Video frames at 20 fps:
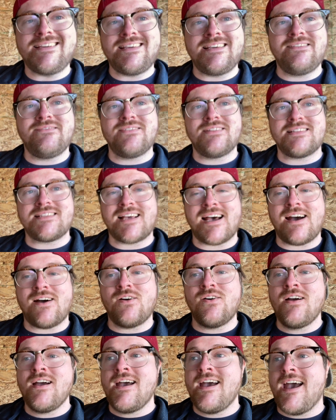evens
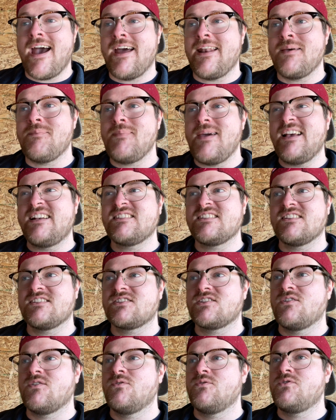out, and it makes it
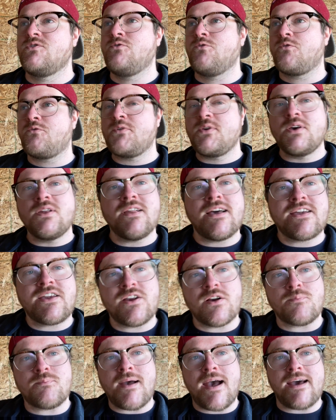so you feel like
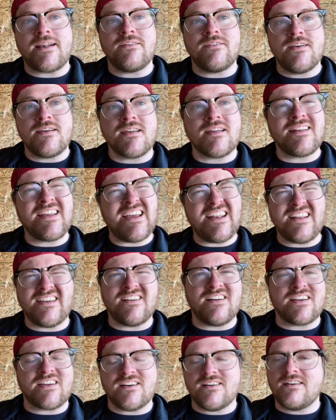you're pedaling and getting
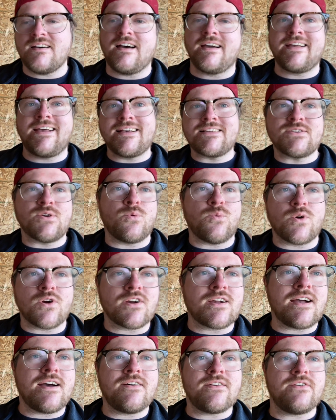like a
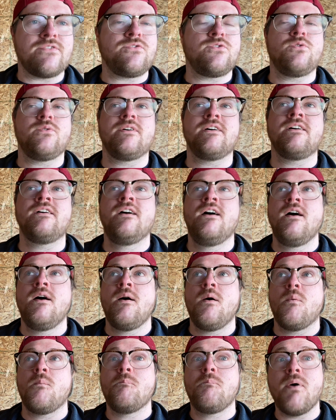workout, if you will.
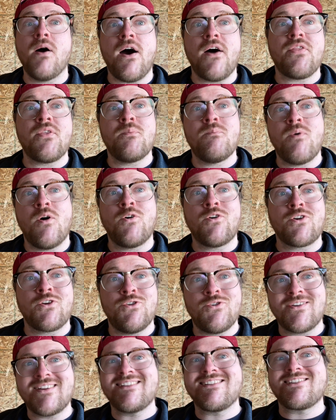But the motor,
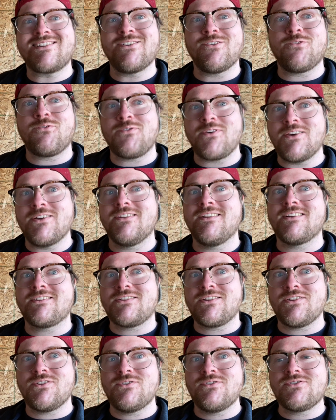you can still feel it
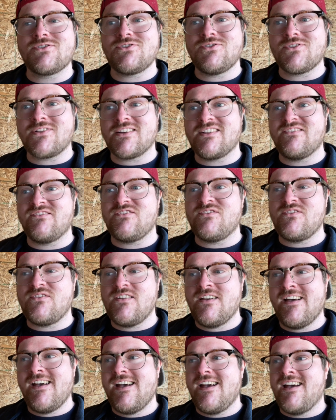too, so
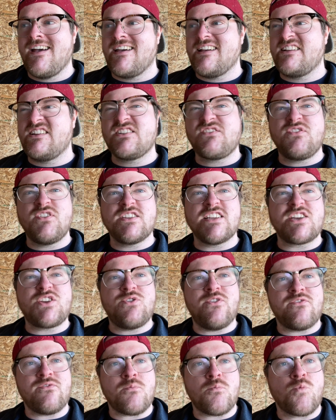it just feels like
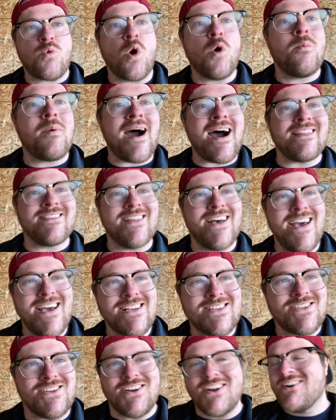you have robot
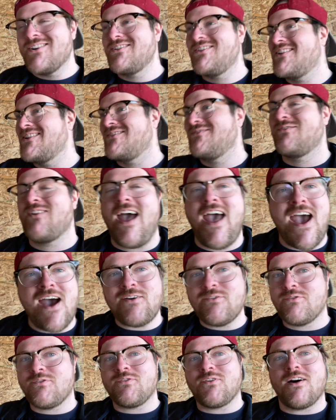legs, you can
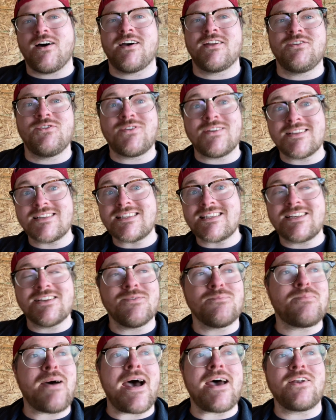have fun, you could
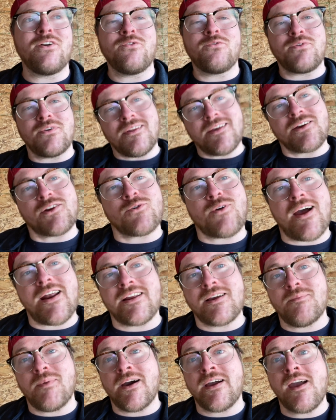still pedal, feel like you're
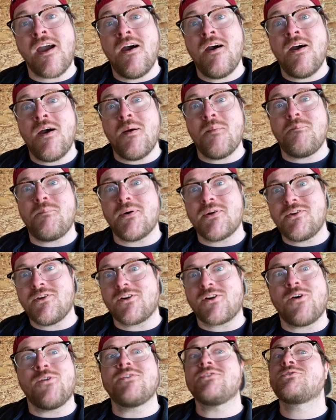riding a bike, but you're
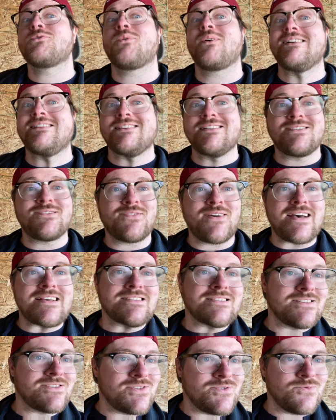going twice as
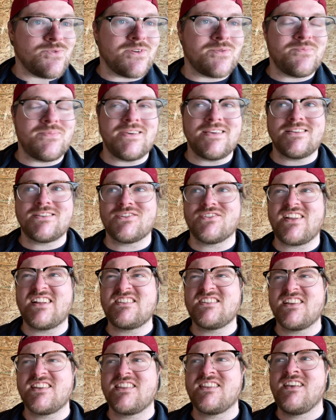fast as you would be. So
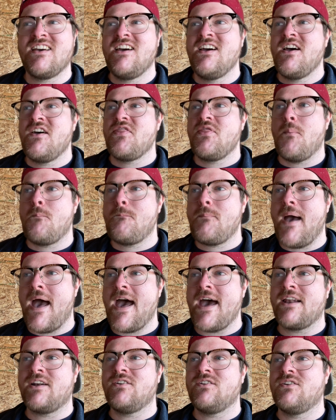that's like the
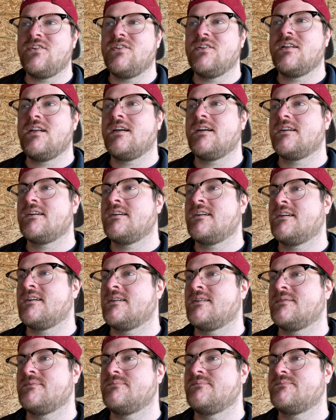pedal
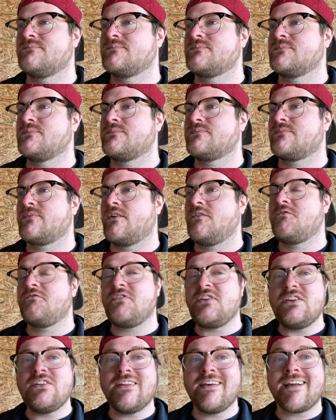
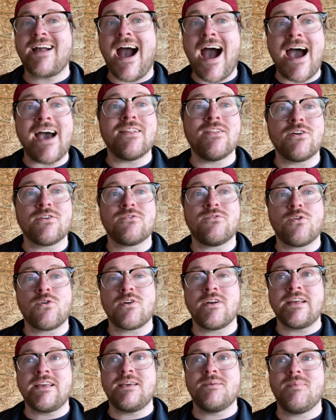feeling I look for
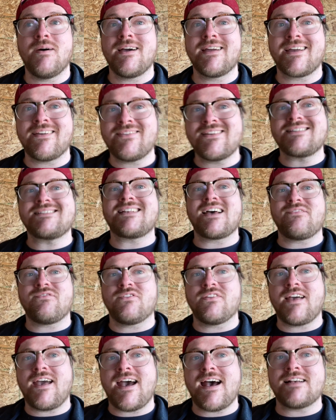in an e-bike, and this
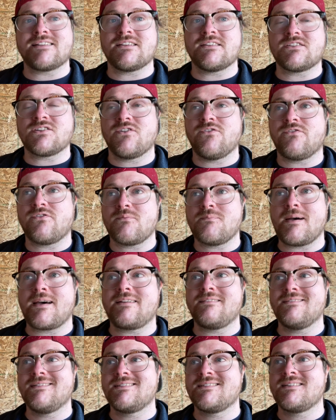definitely has it. So for
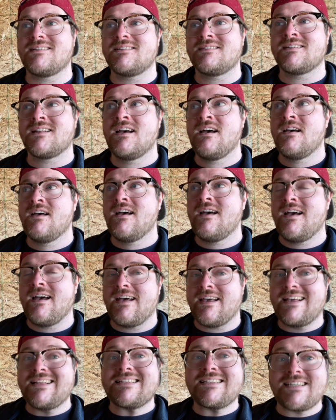pedal assist,
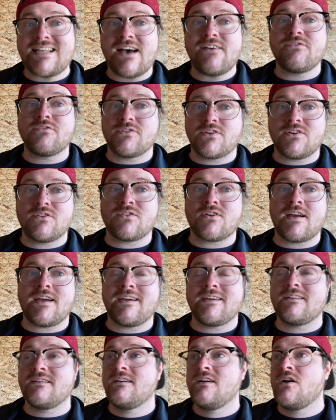it's definitely
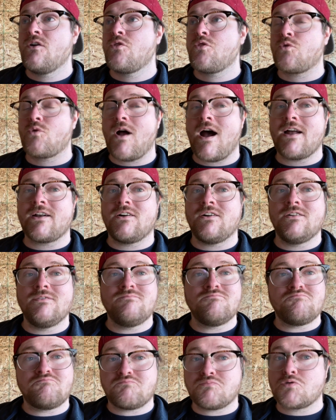great.
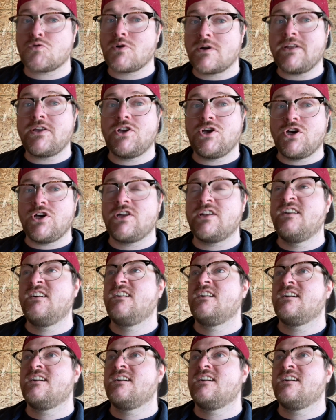Throttle, pretty good.